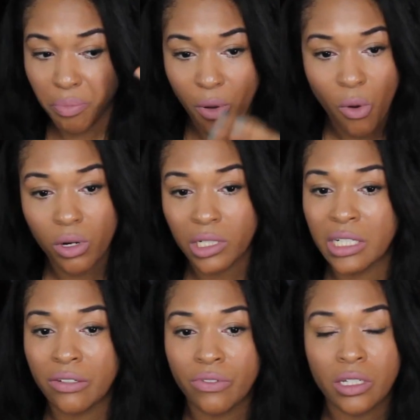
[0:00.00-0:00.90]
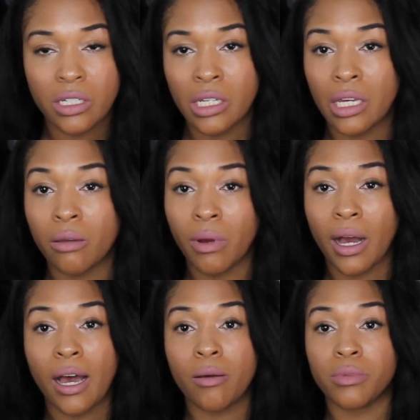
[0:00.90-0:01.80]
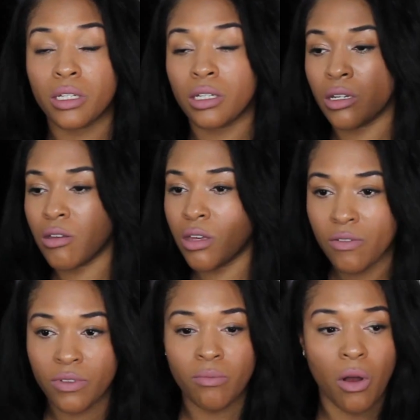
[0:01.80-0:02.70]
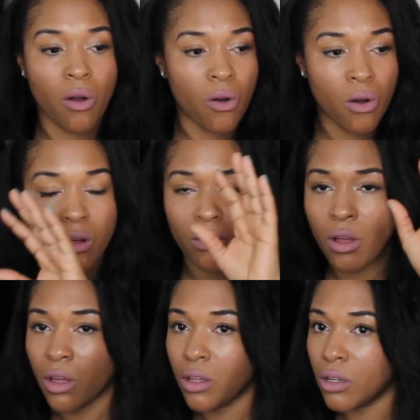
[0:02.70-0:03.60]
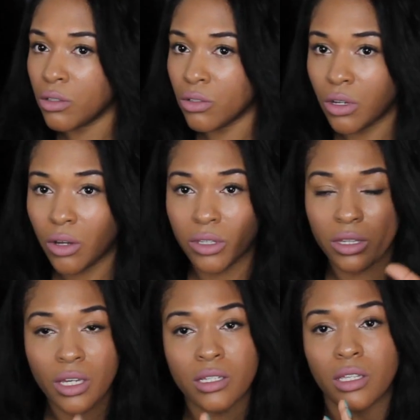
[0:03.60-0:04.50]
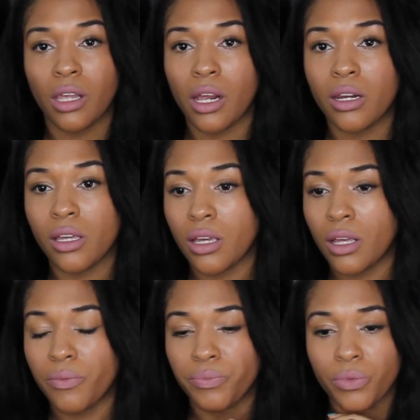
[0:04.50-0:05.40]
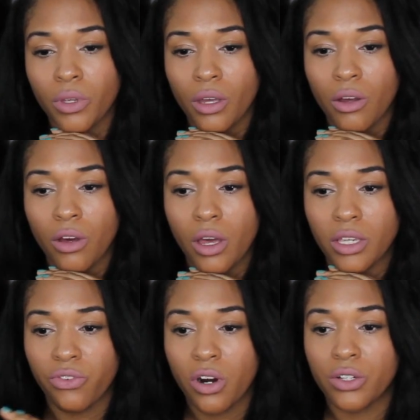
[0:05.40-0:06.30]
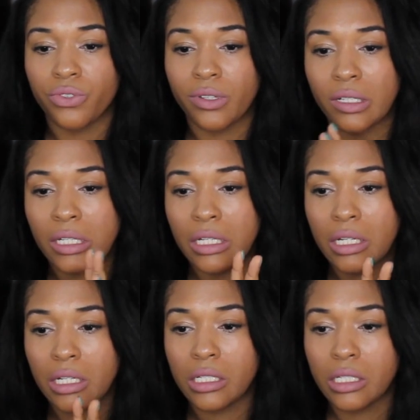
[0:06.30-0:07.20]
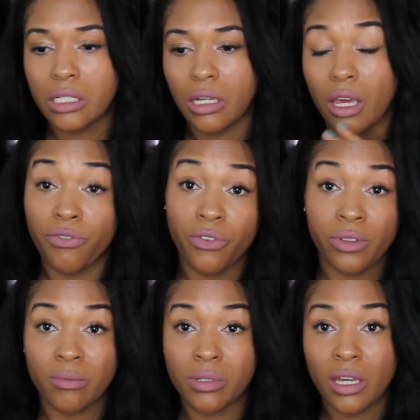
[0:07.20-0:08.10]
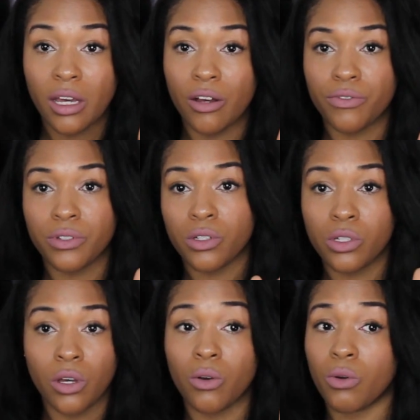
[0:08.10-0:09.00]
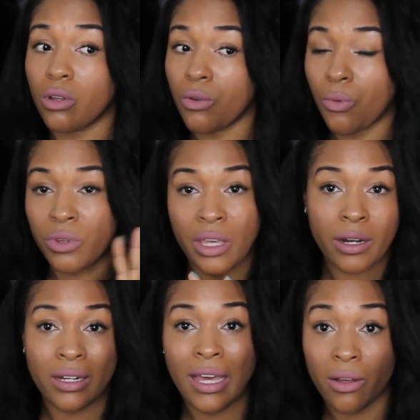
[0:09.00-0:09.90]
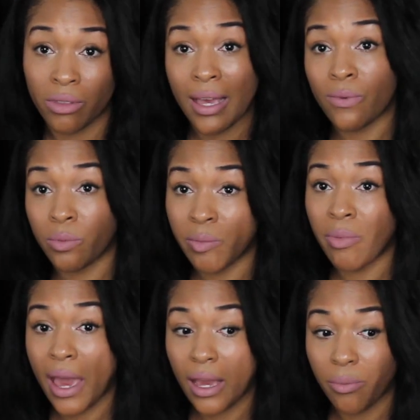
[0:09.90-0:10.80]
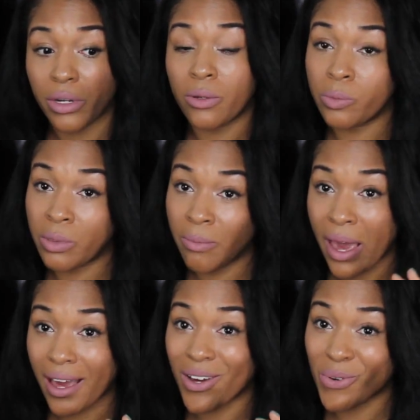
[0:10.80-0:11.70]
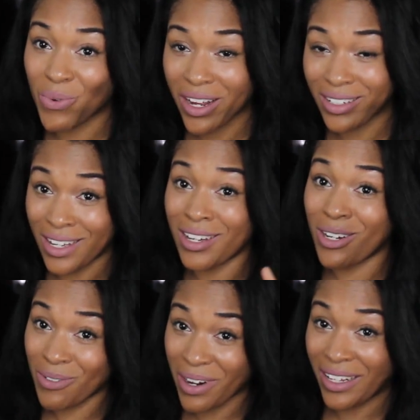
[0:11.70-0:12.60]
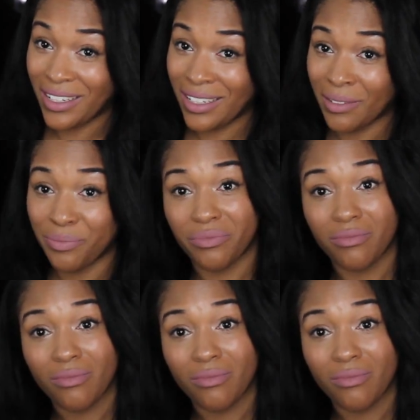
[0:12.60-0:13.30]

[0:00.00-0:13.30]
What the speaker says: pour love into teen moms and give them all, you know, the things that they need as far as for their kids and for themselves. So without a doubt, that will be back, but it will be back done correctly